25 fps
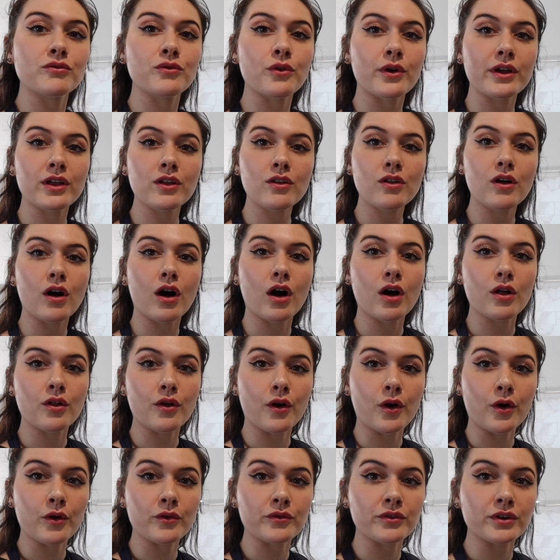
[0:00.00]
oil all
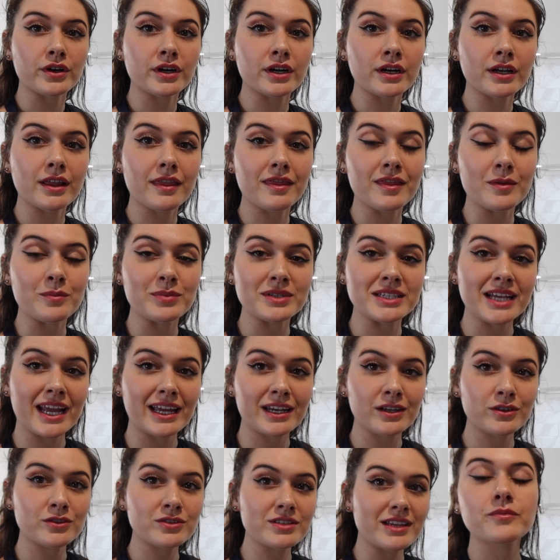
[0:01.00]
over the
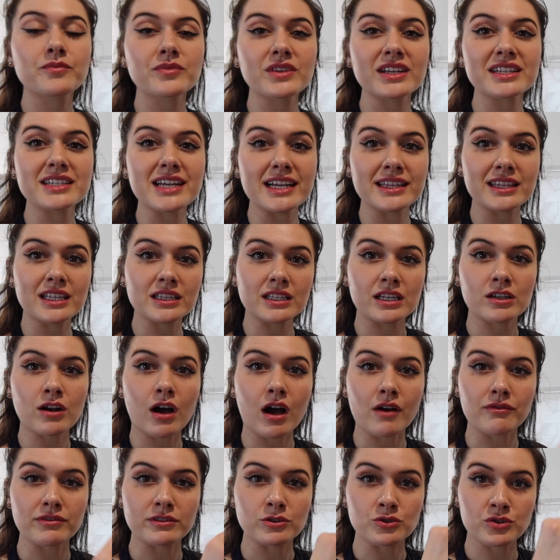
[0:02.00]
potatoes, take the lid
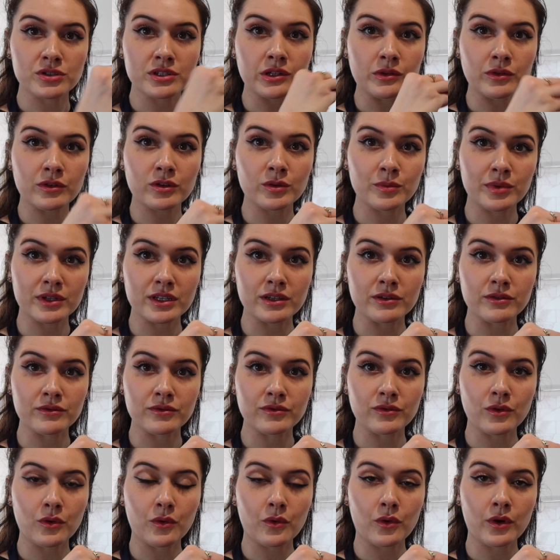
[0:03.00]
off and drizzle a little bit of
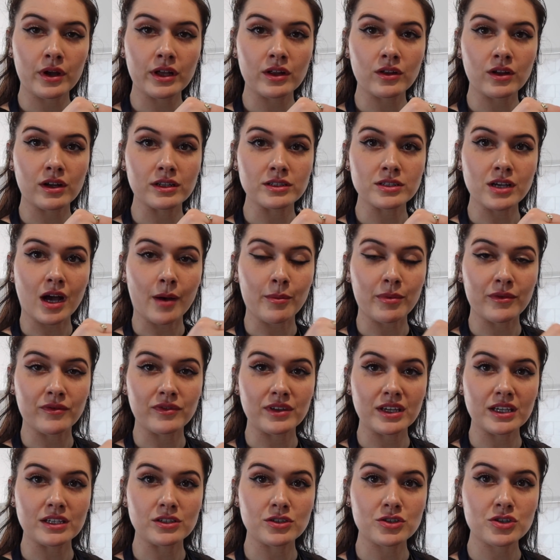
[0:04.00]
oil on top of
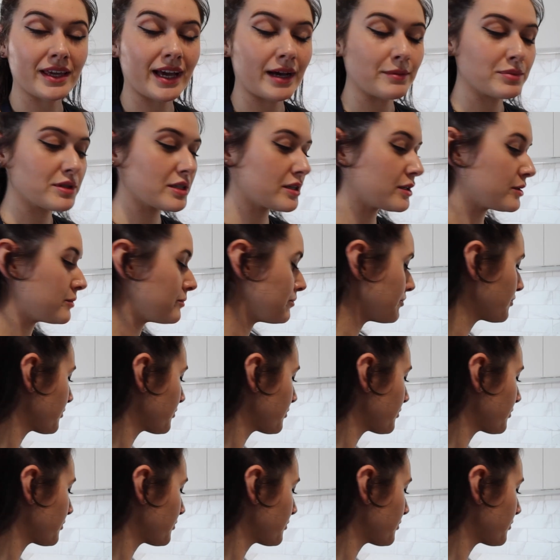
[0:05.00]
each capsicum,